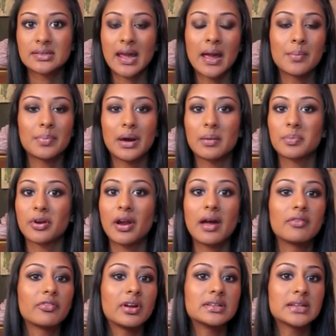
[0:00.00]
to amp up your
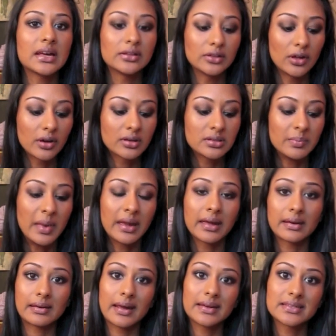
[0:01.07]
everyday look to make
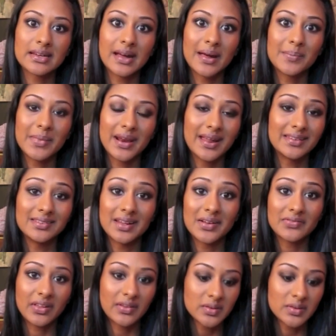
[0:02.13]
it nighttime, and I love that.